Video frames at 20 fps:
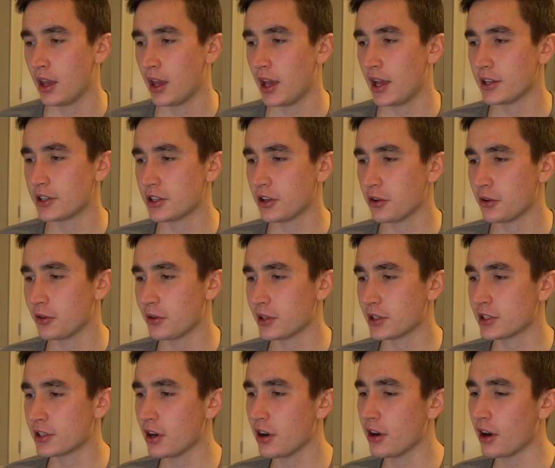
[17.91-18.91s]
And so to
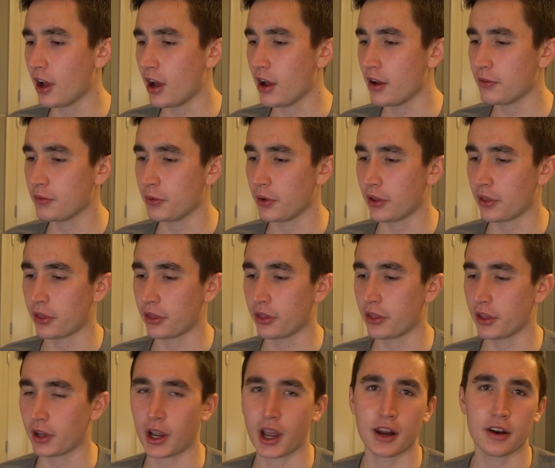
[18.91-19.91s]
start off with
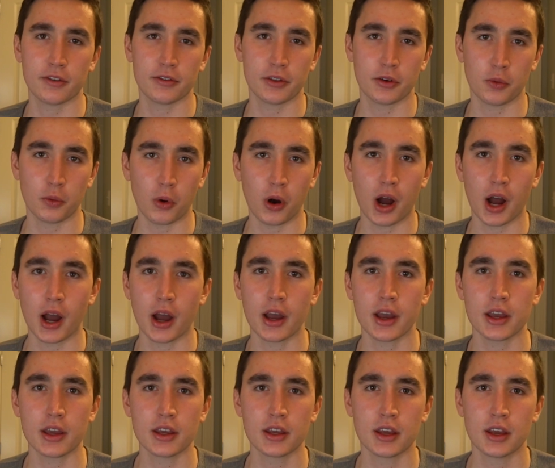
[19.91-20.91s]
the
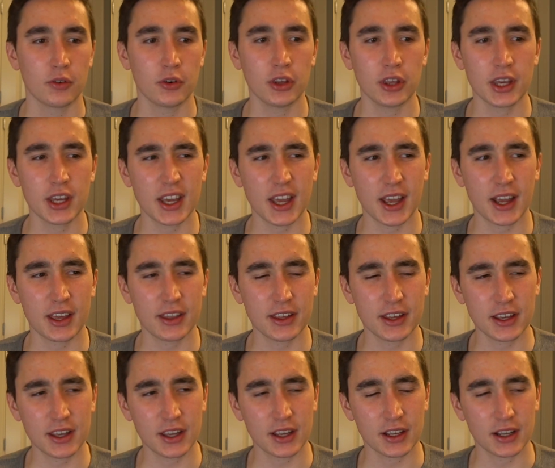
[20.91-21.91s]
why, really I
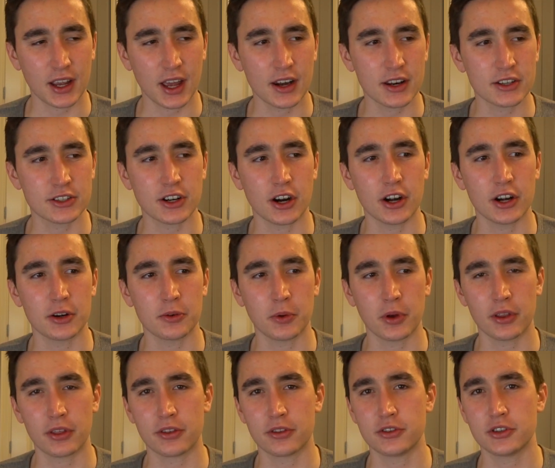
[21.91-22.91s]
think it kind of started
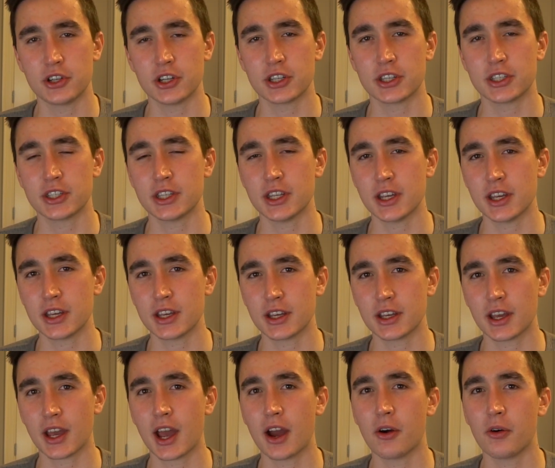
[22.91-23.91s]
with just
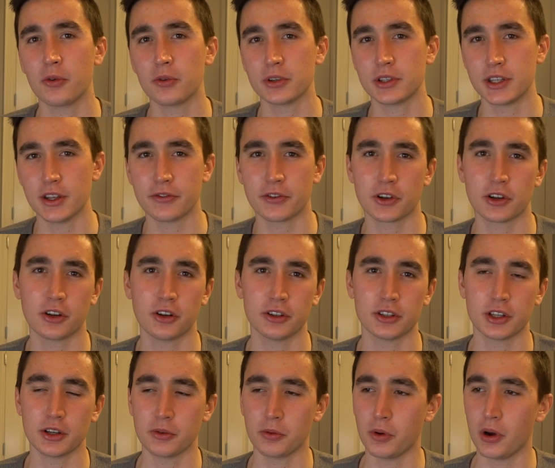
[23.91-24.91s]
seeing how difficult
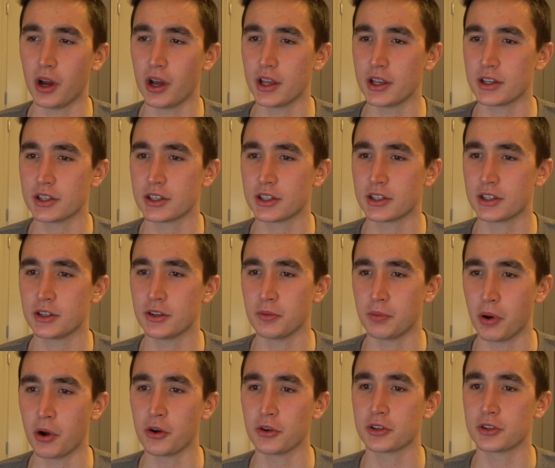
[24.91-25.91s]
it was to
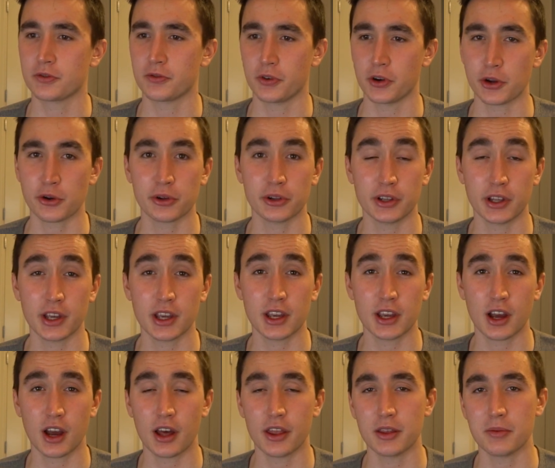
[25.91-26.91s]
post frequently
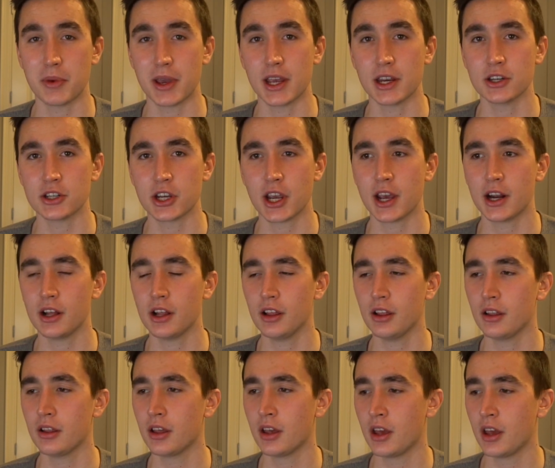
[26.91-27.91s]
on the main
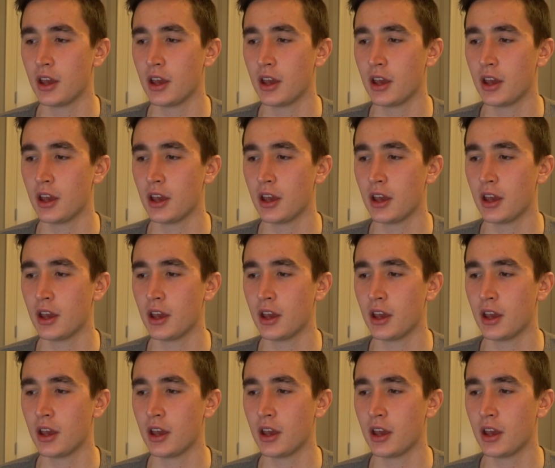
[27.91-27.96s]
channel.